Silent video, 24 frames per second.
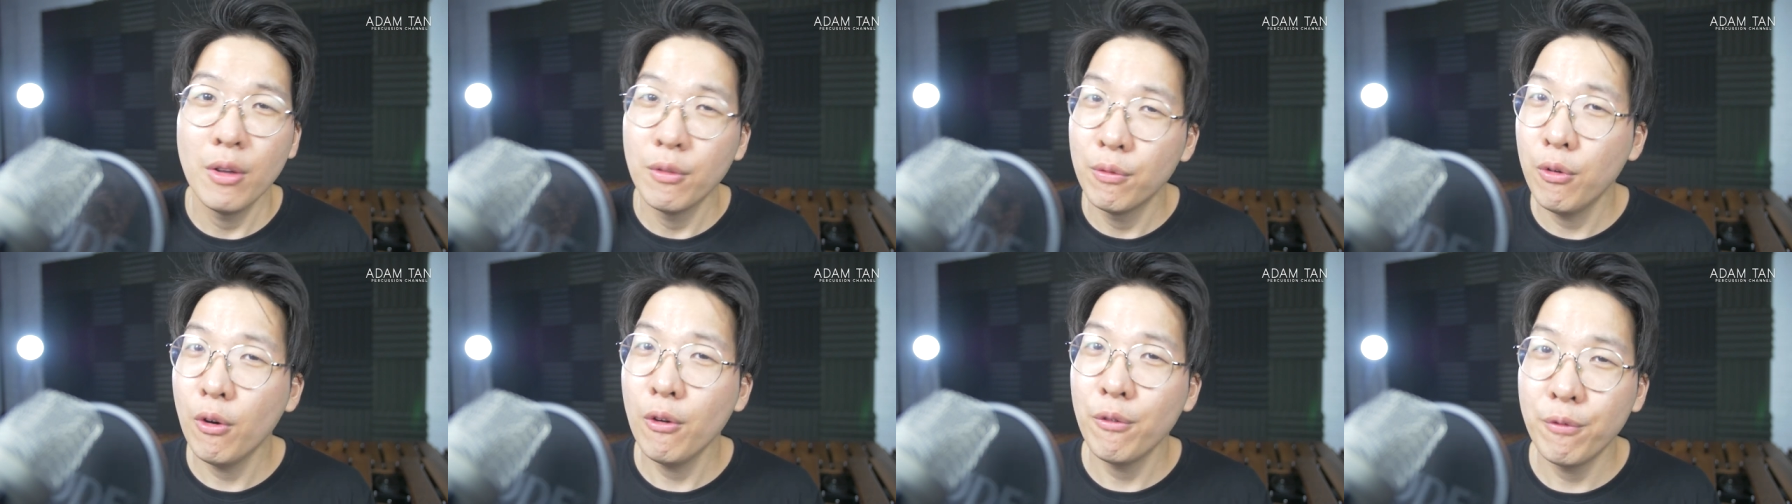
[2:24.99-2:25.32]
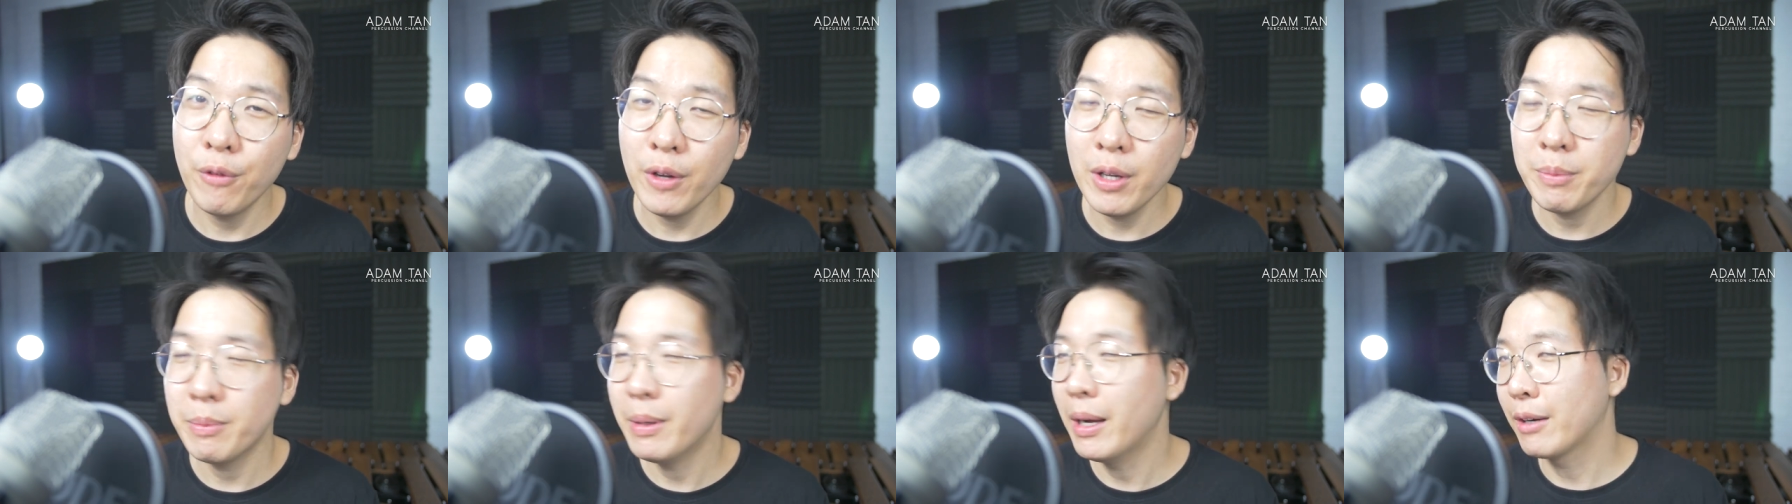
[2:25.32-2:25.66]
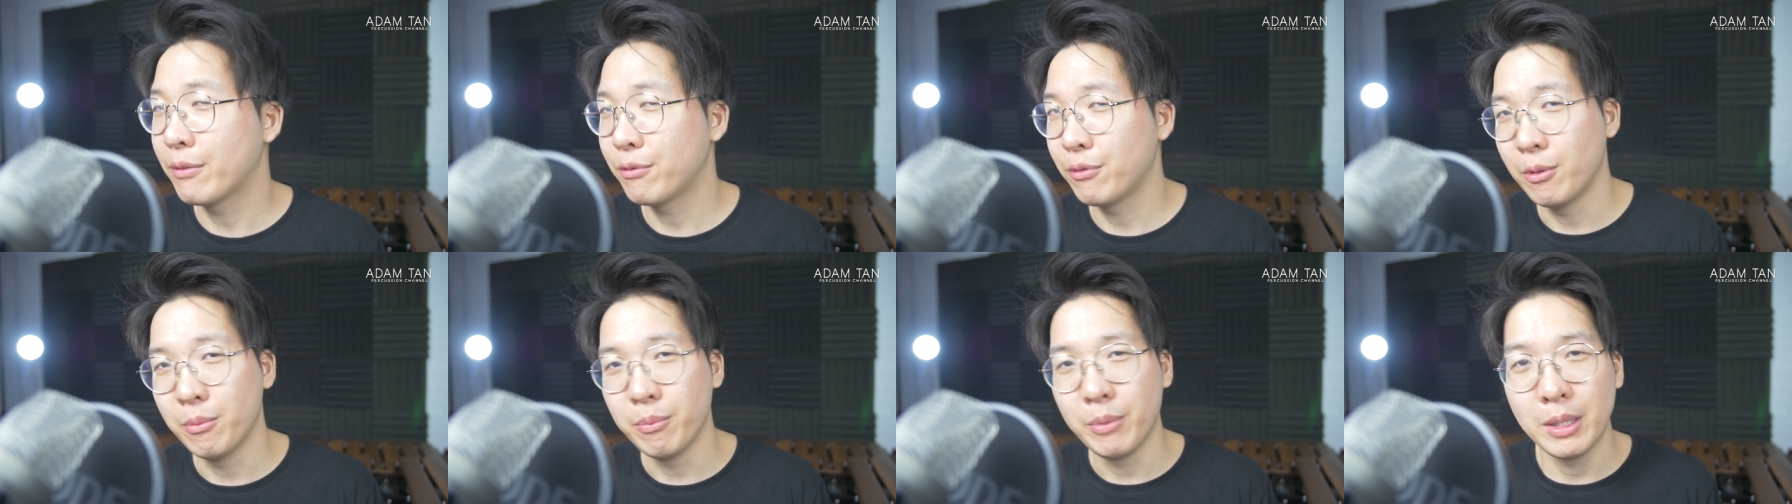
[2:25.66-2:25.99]
for
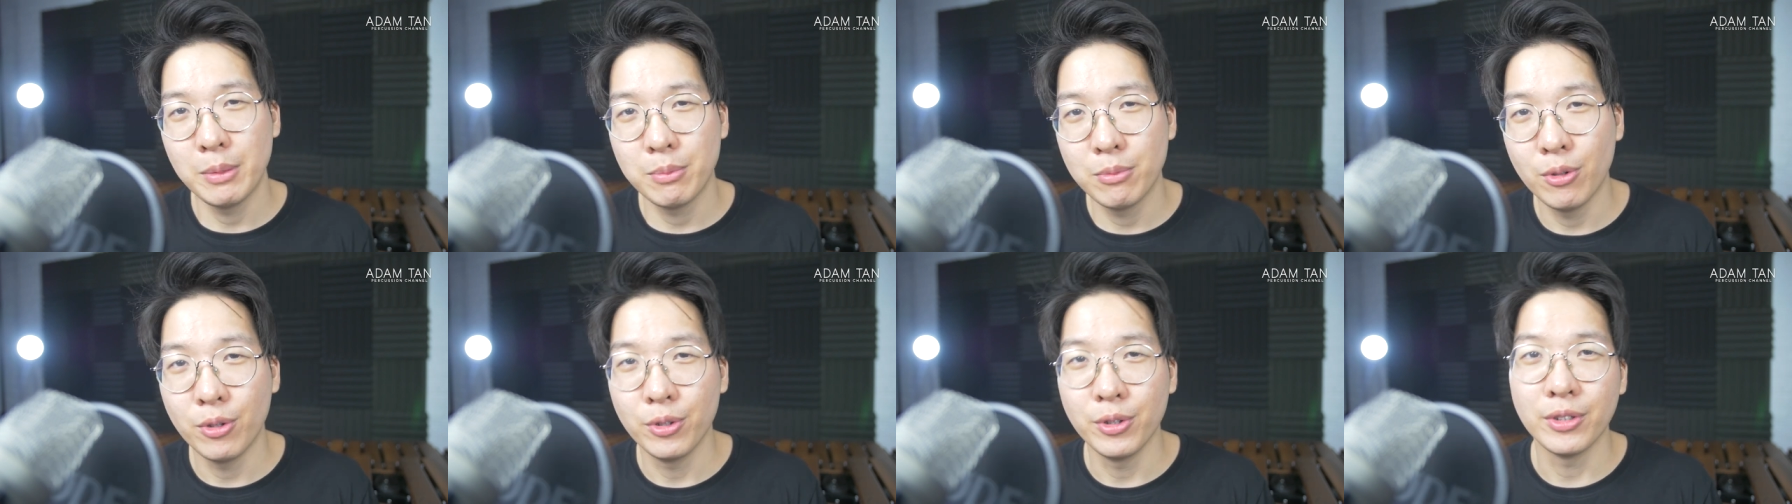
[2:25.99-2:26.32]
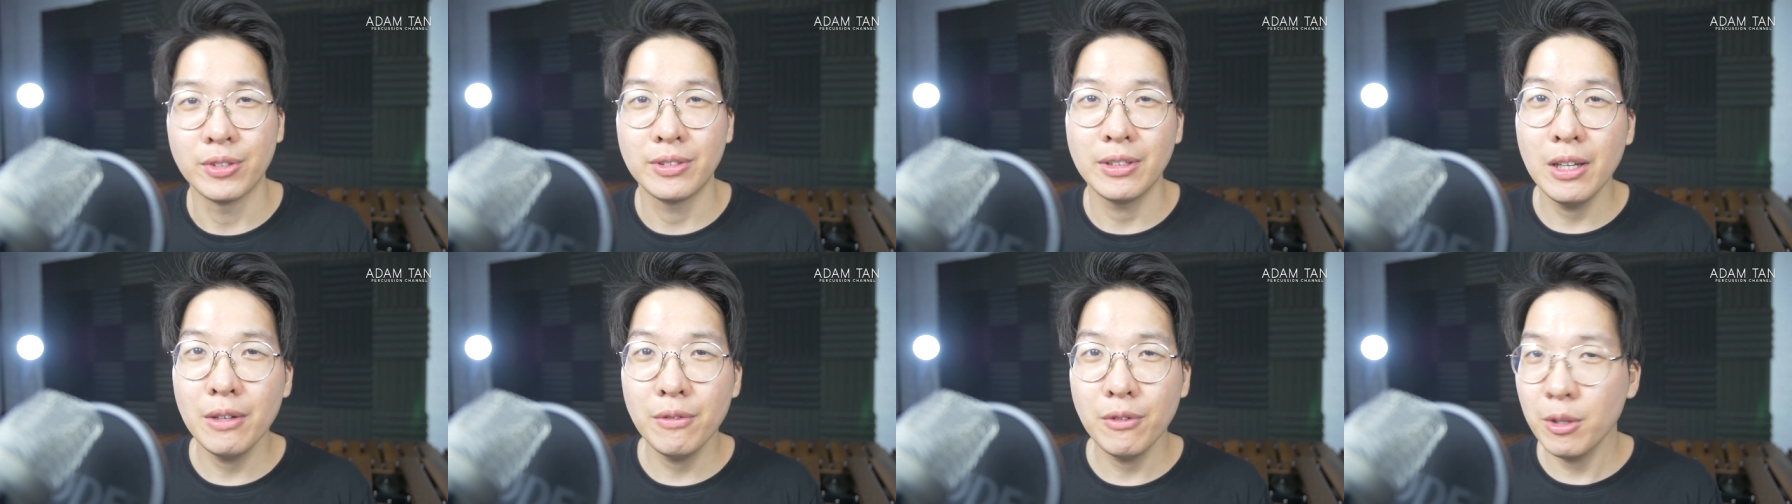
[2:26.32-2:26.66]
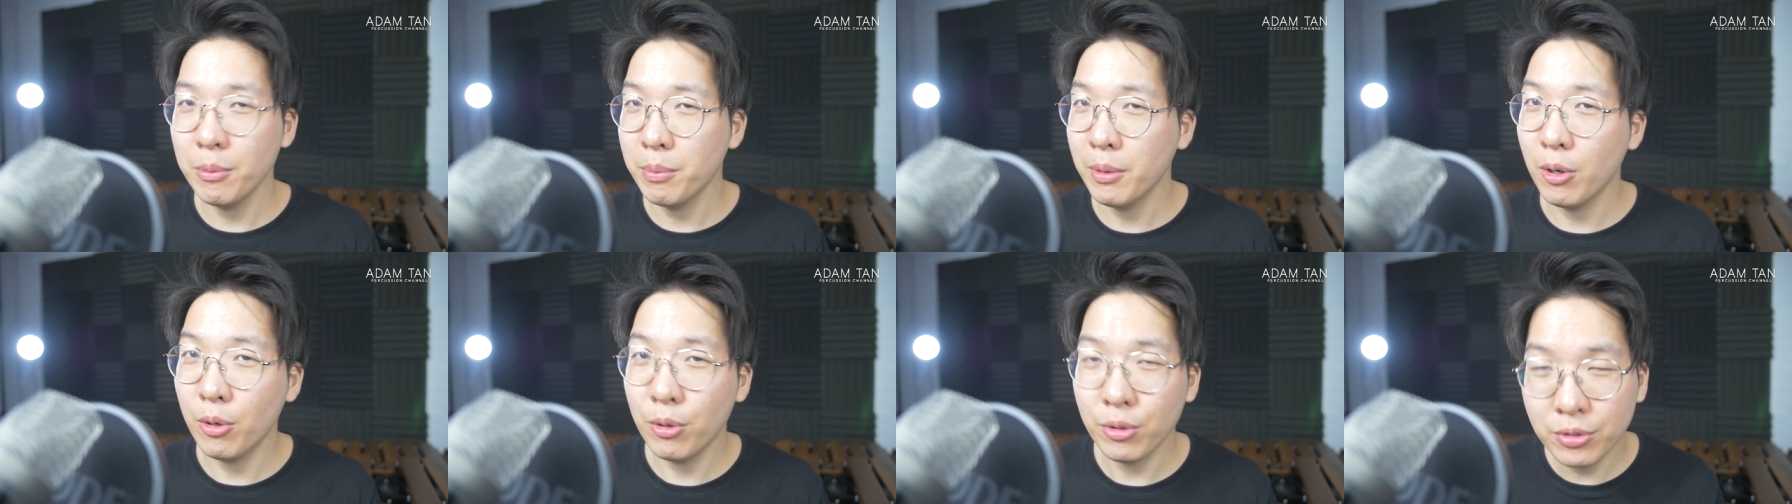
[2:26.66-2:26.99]
feedback from people on the
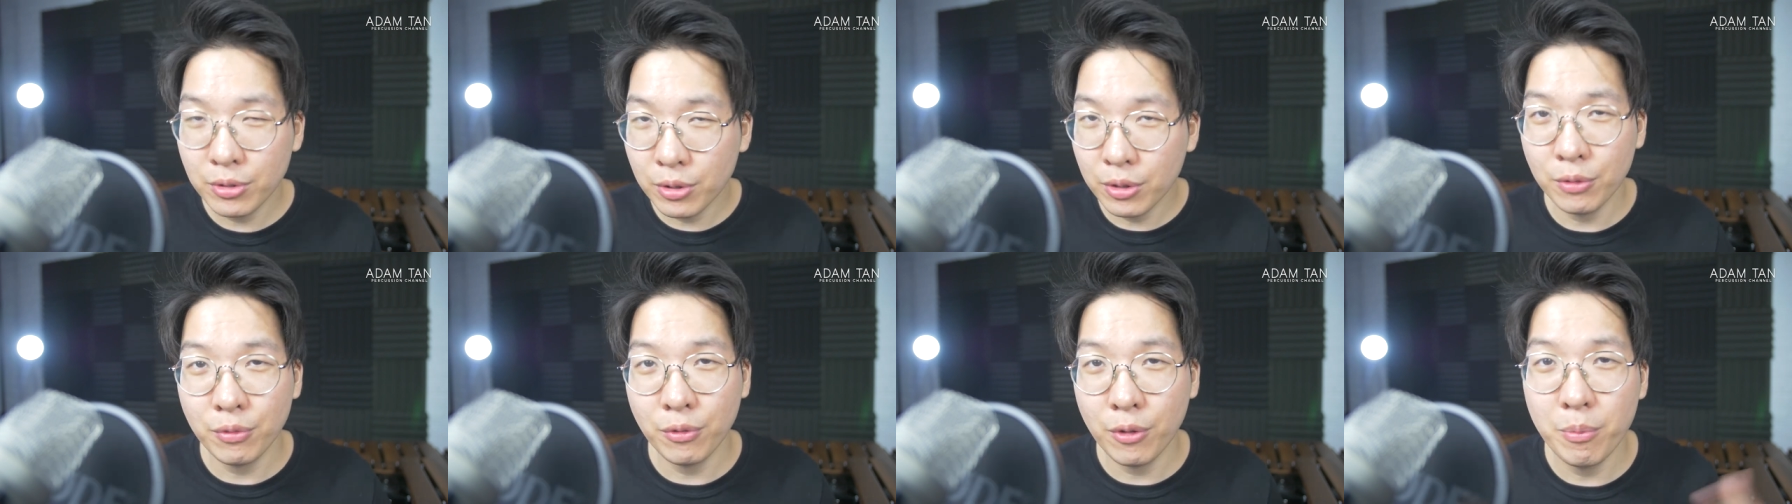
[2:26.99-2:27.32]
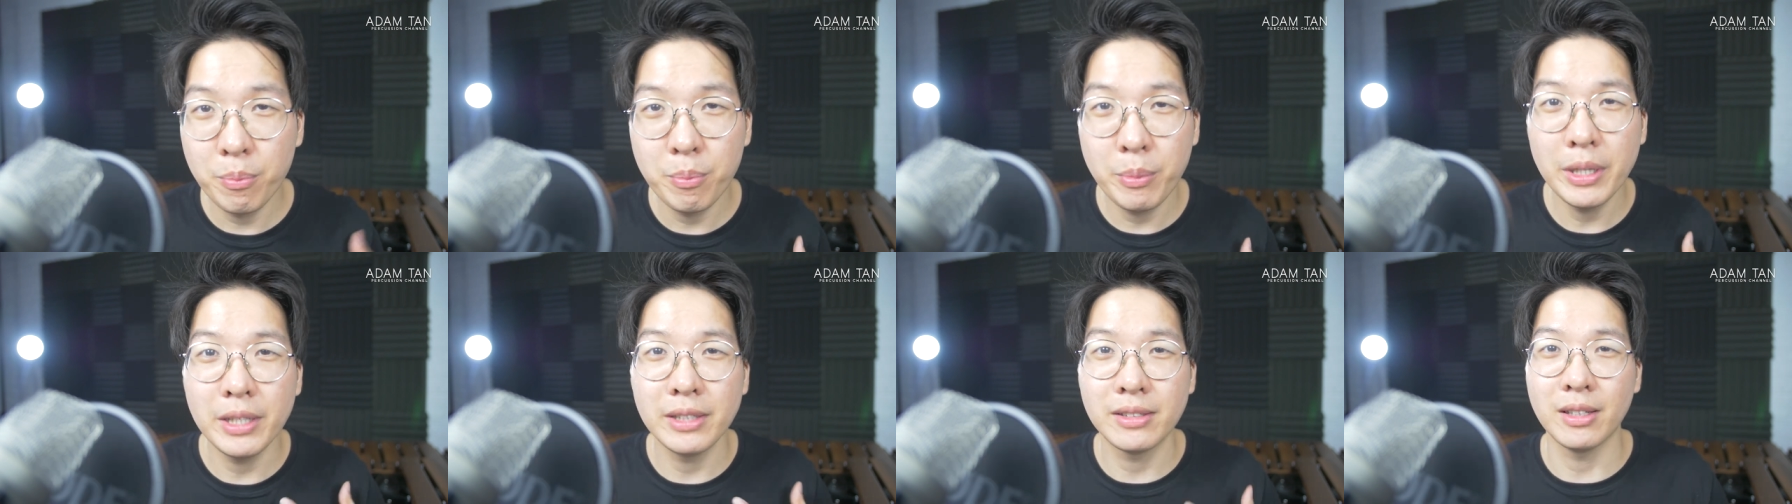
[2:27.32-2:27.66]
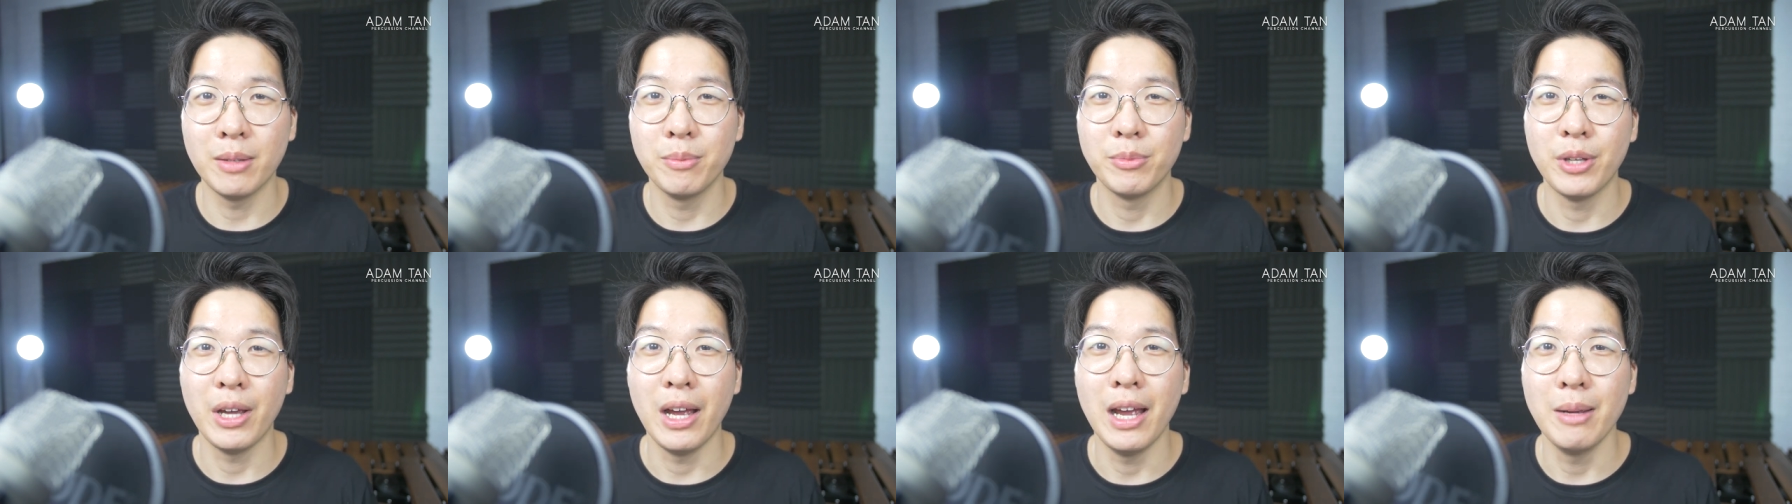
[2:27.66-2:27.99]
server, but also from me
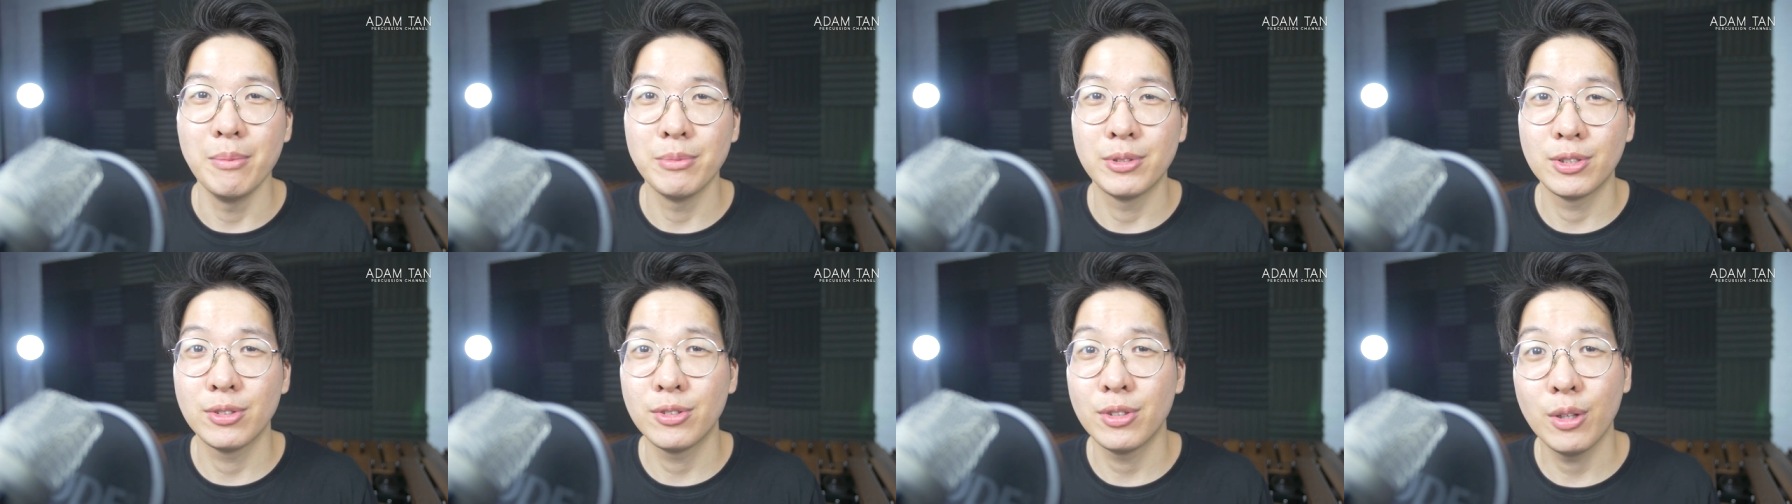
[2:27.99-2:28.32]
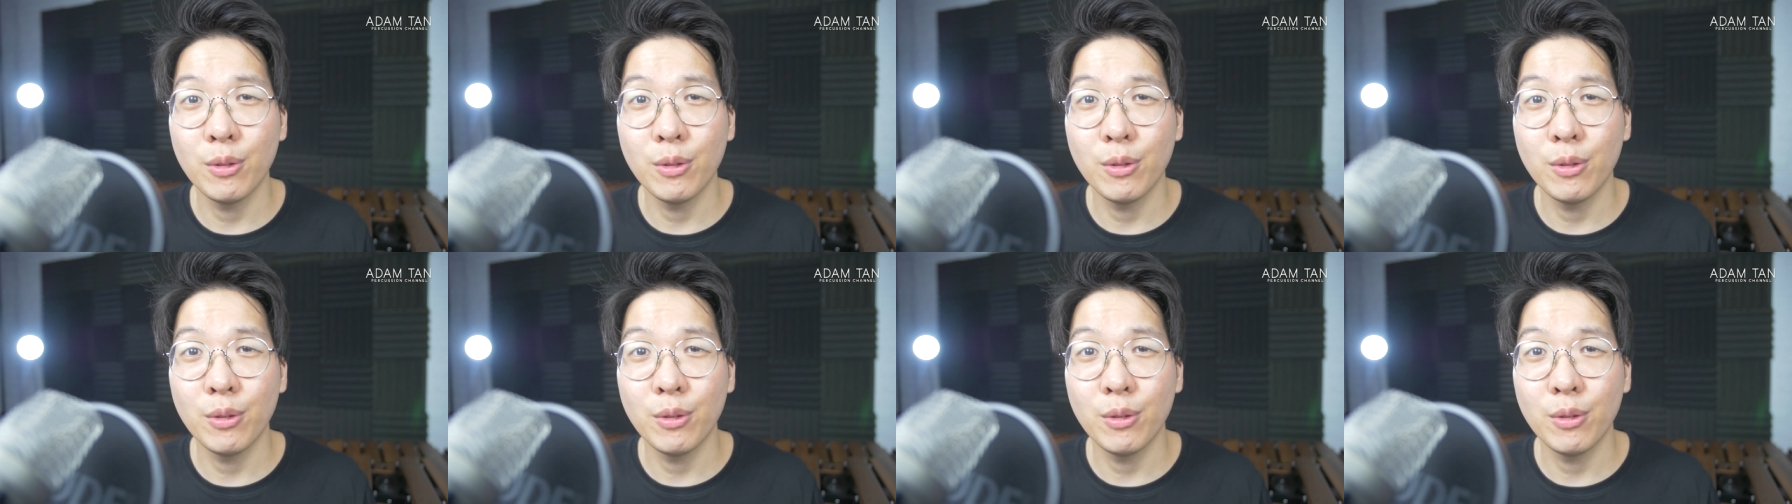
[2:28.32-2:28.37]
sometimes.